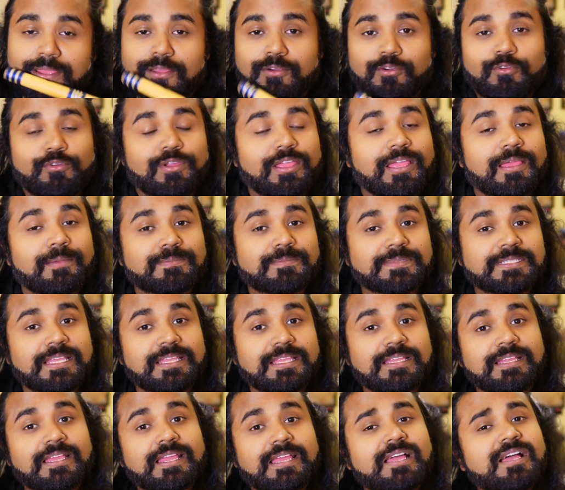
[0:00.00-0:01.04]
when I am
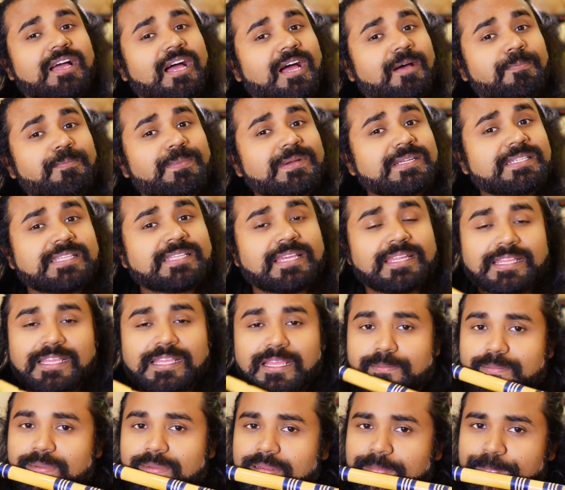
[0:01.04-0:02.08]
saying upper
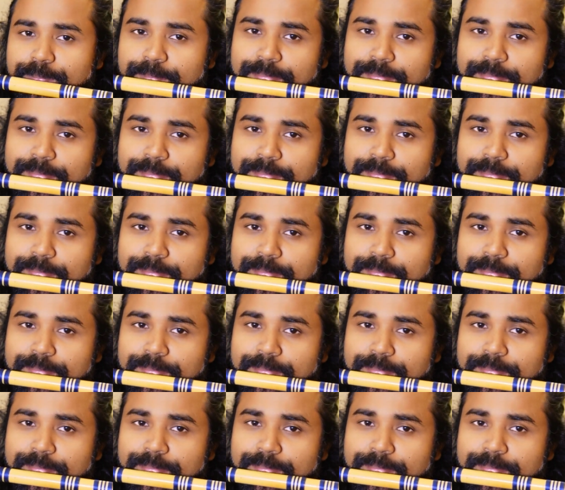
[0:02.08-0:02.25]
saregama,